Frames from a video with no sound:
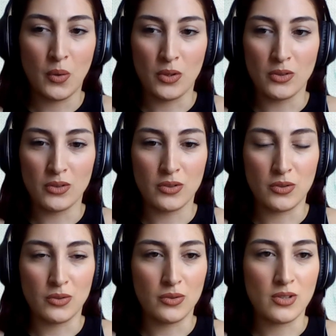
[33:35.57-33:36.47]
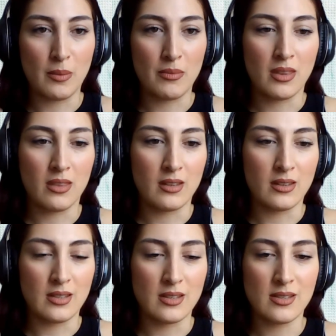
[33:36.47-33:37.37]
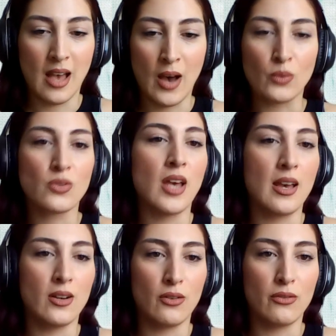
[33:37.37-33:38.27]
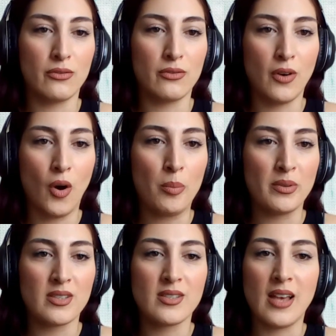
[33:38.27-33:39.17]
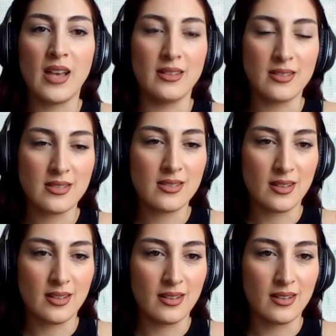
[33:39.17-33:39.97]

want to do something that is outside of open science